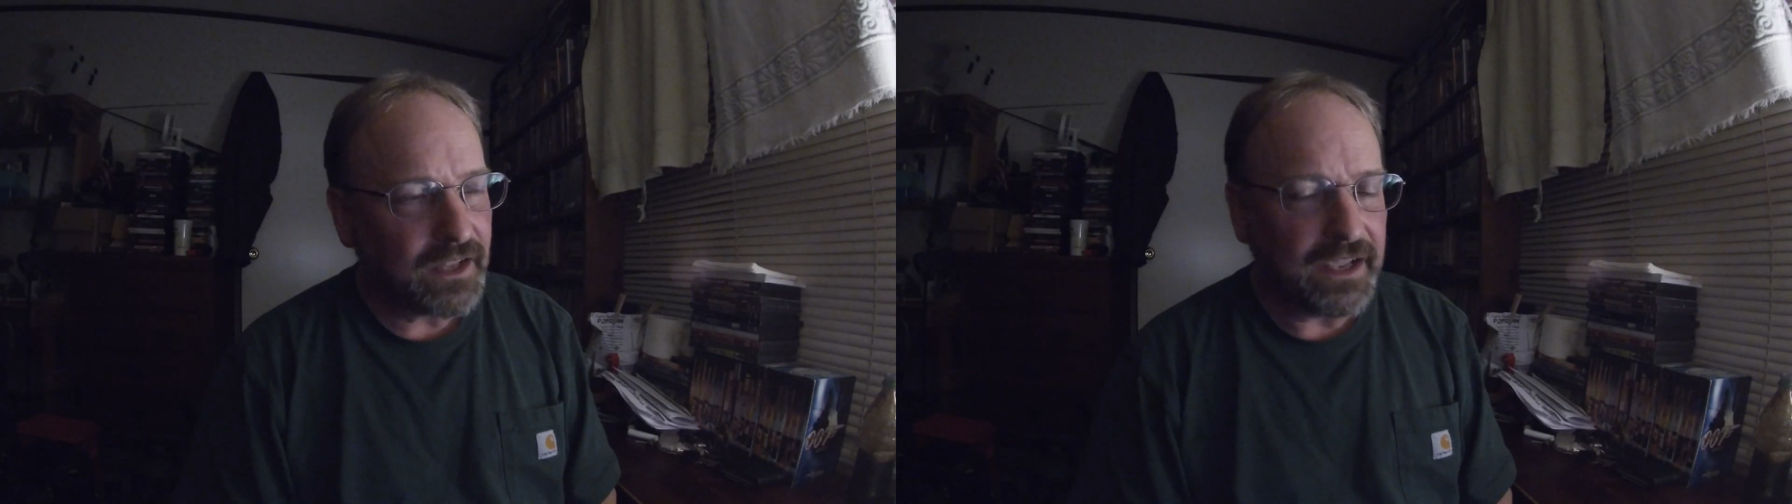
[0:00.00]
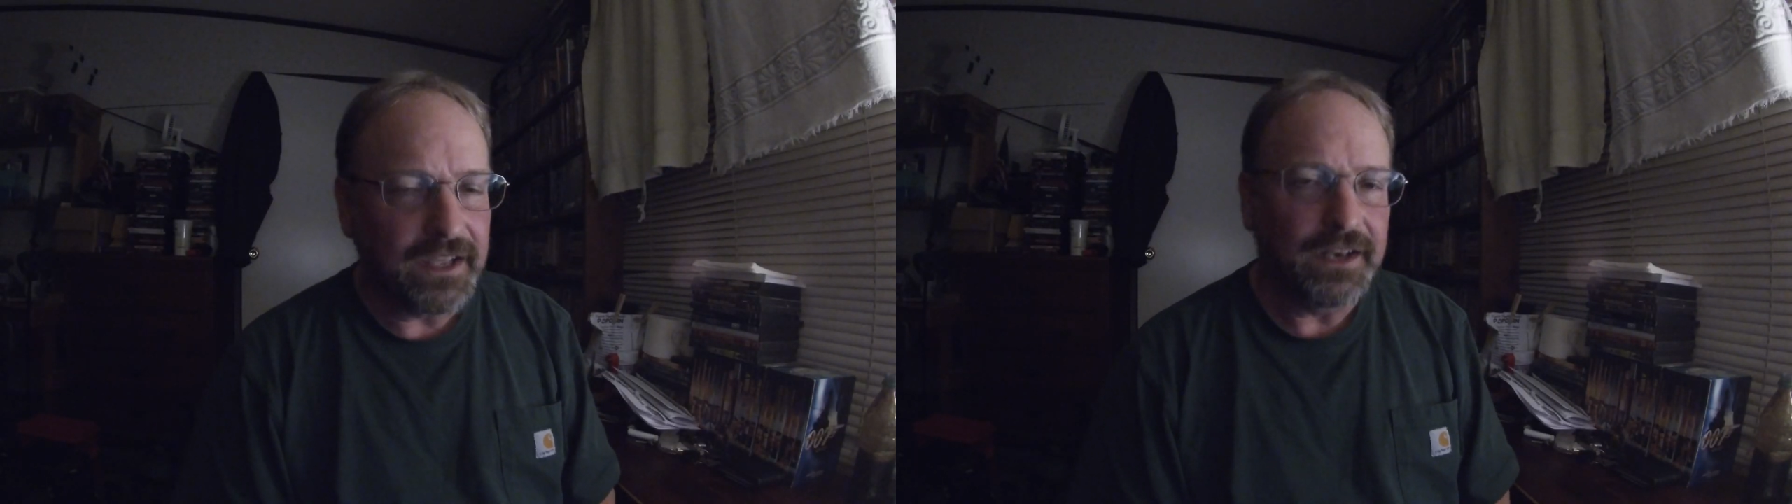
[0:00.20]

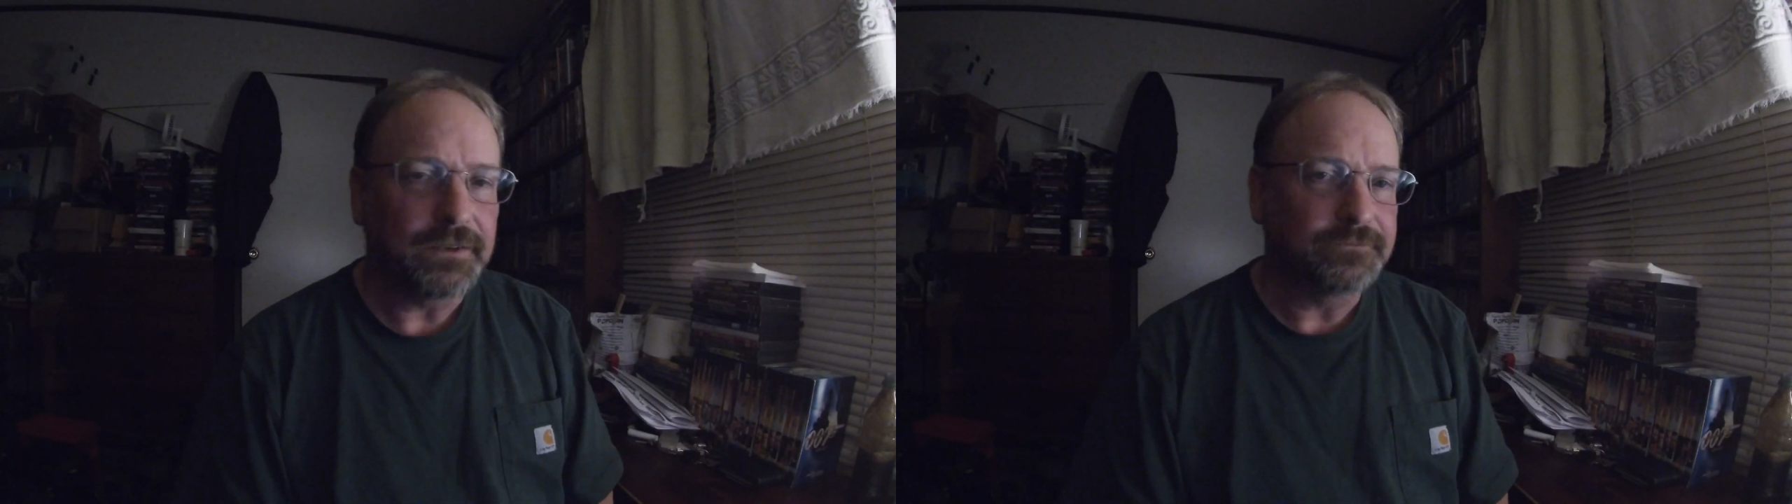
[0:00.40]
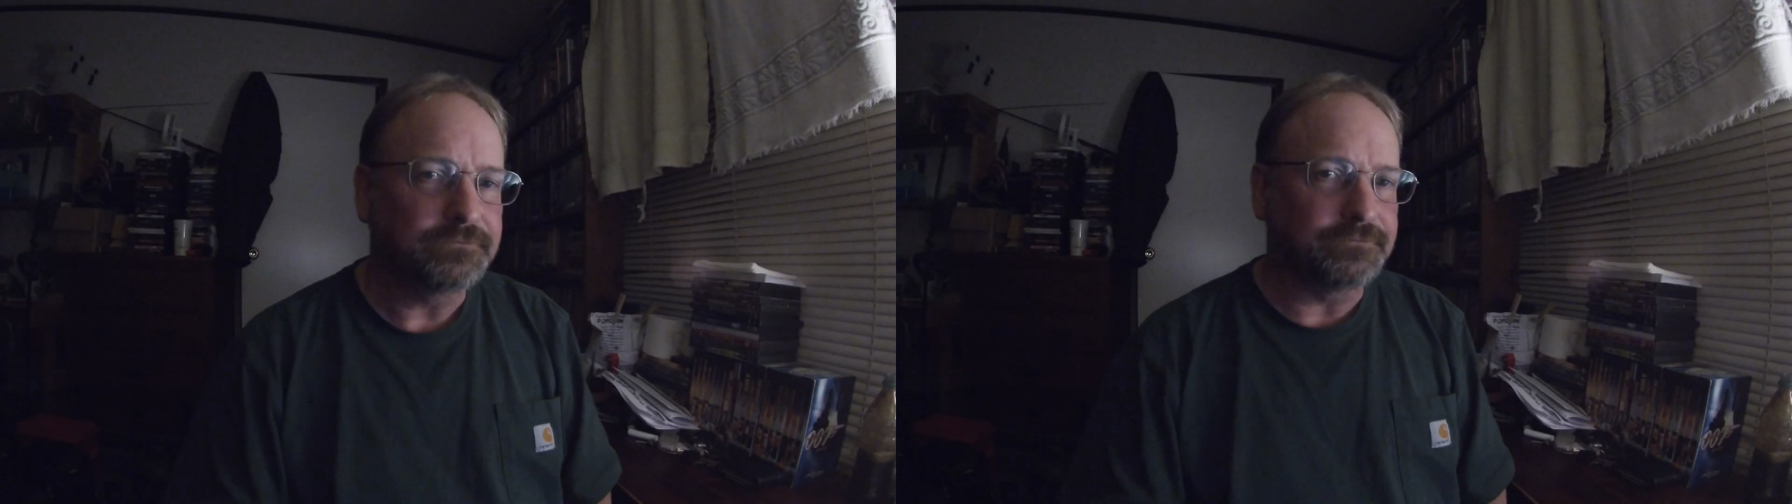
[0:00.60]
And
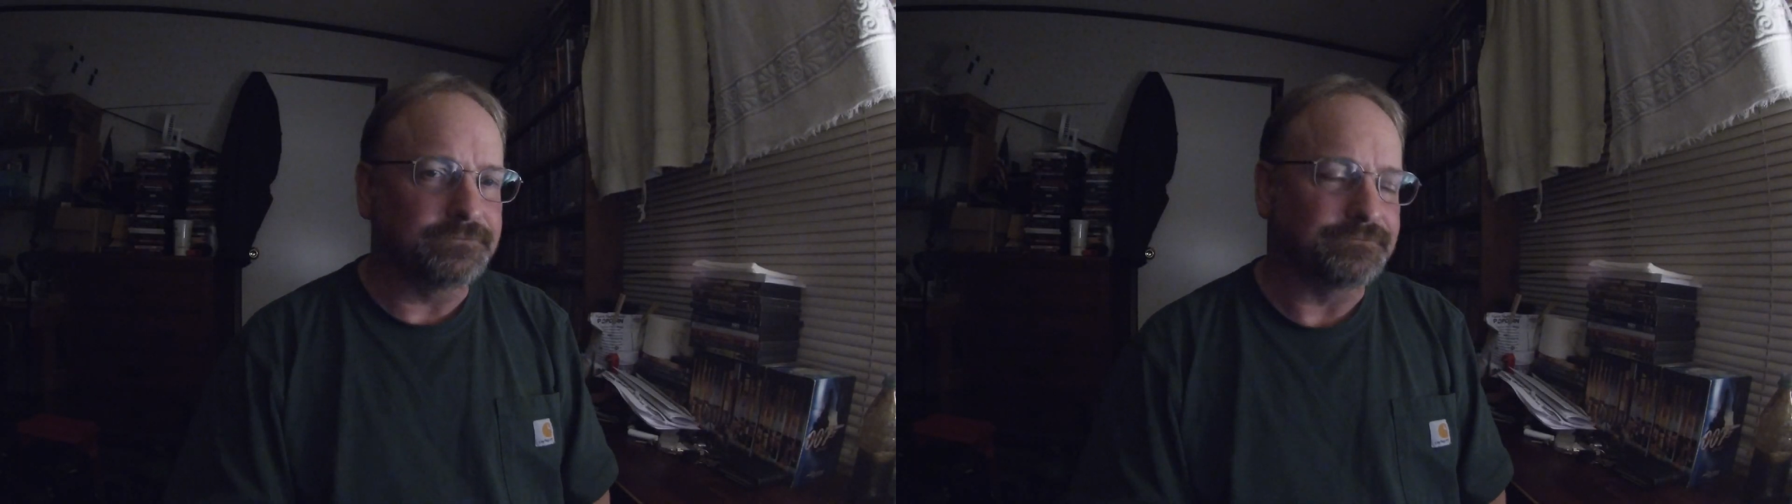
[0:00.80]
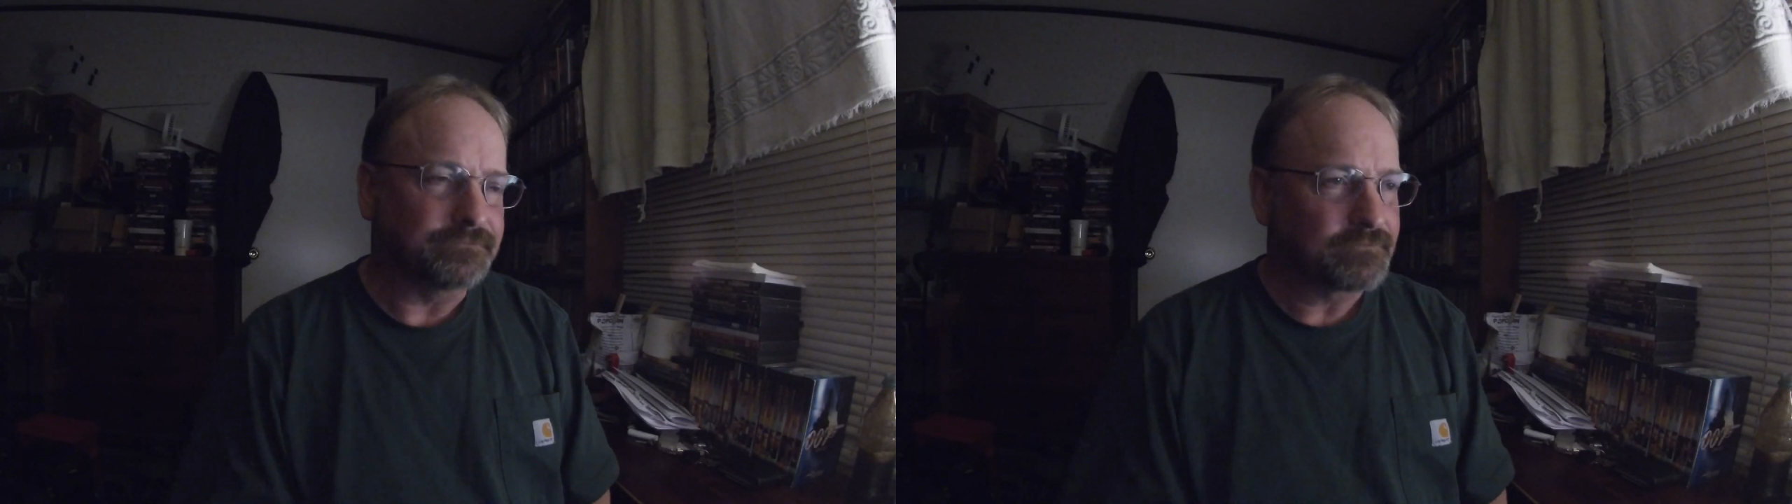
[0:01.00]

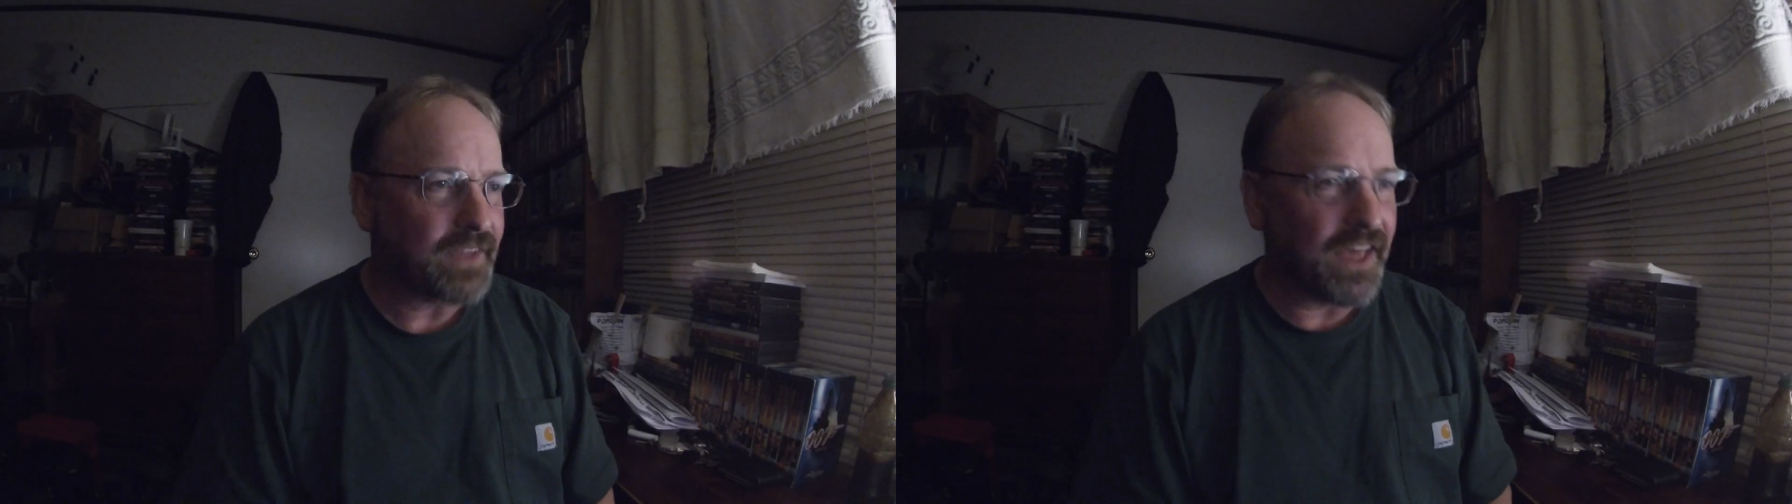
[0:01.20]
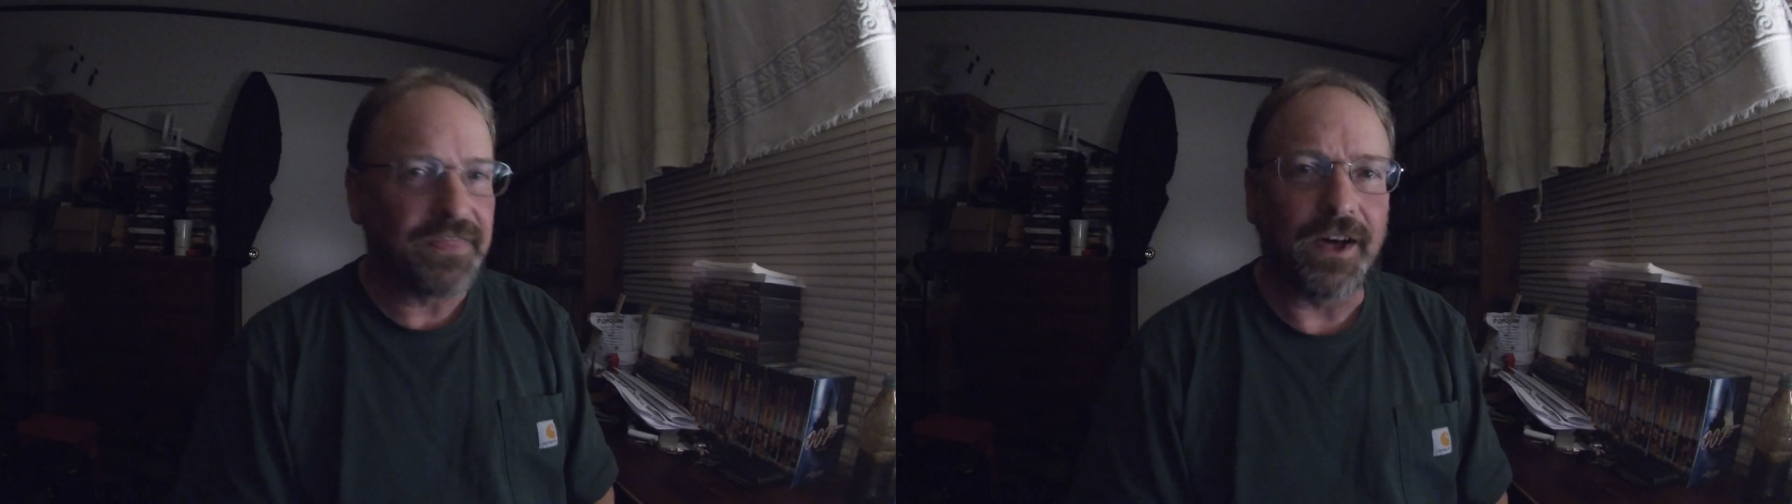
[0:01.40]

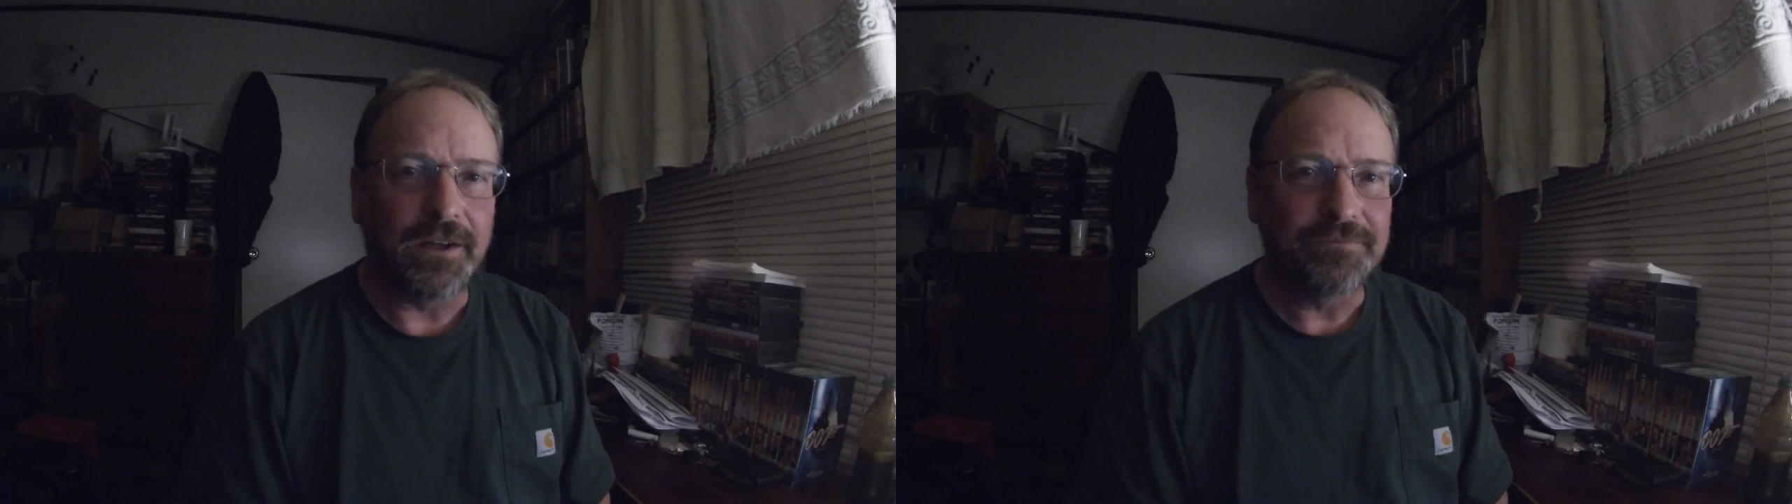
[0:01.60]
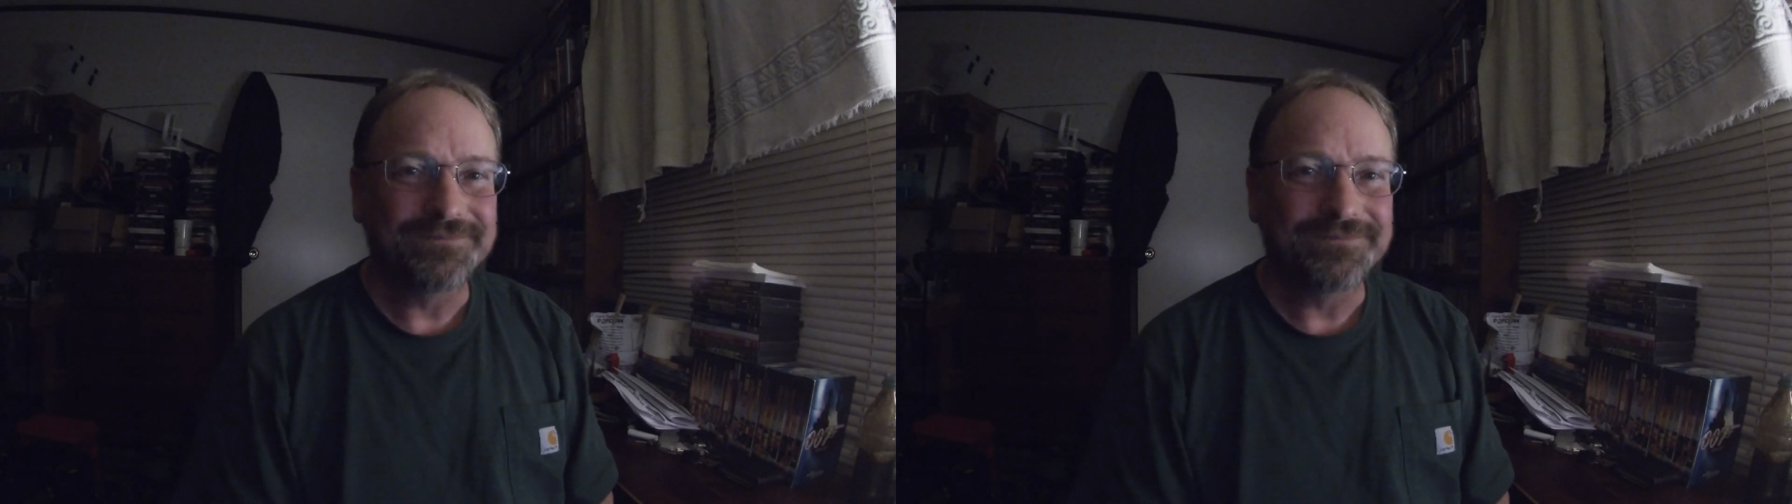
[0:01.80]
I thought,